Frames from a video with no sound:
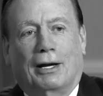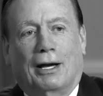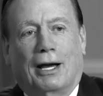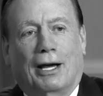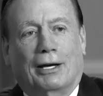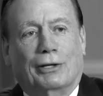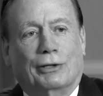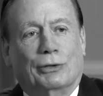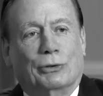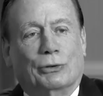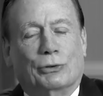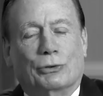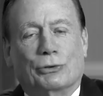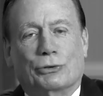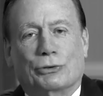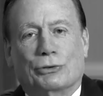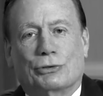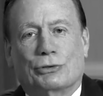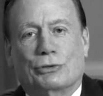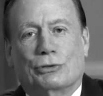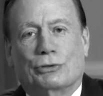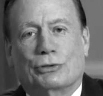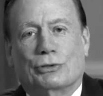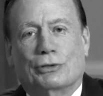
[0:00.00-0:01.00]
I
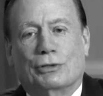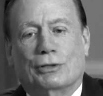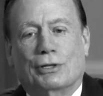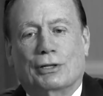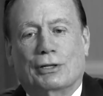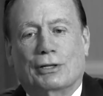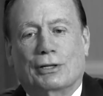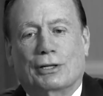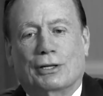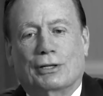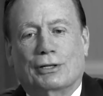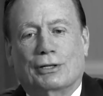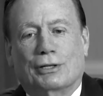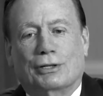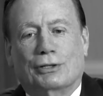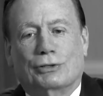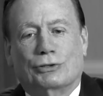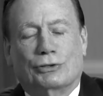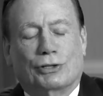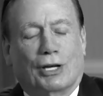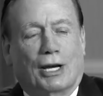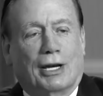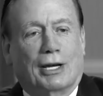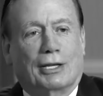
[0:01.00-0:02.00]
use
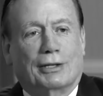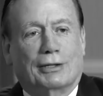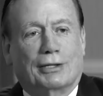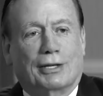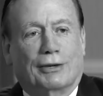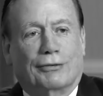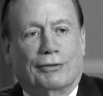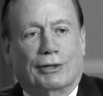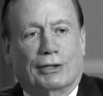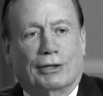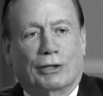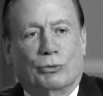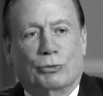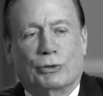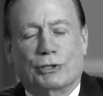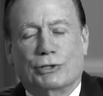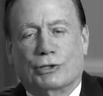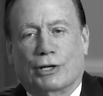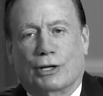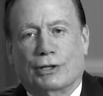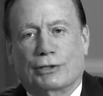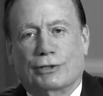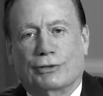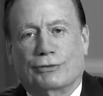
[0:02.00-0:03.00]
scientific, the
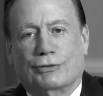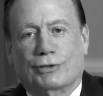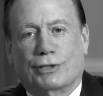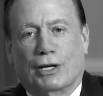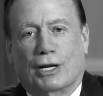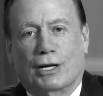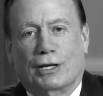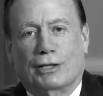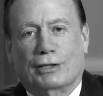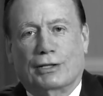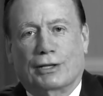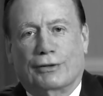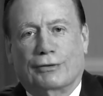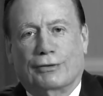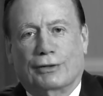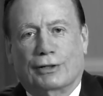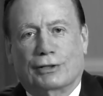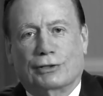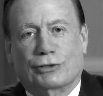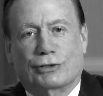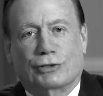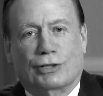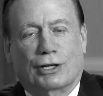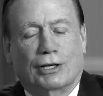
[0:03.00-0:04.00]
results of
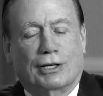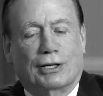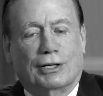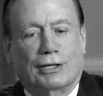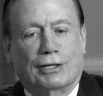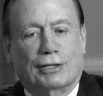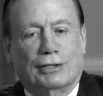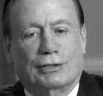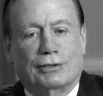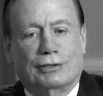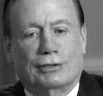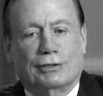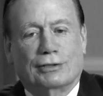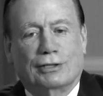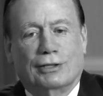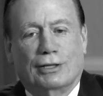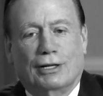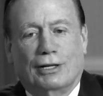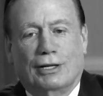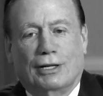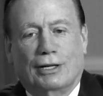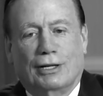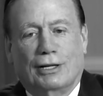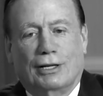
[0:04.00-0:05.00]
scientific studies
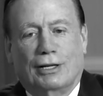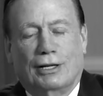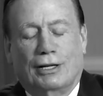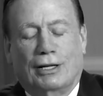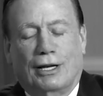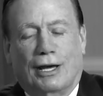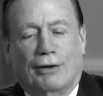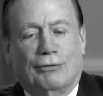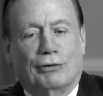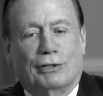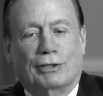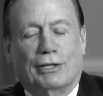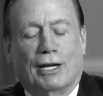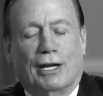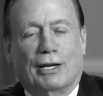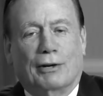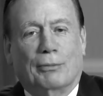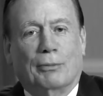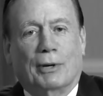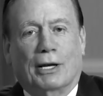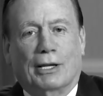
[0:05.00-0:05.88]
every day of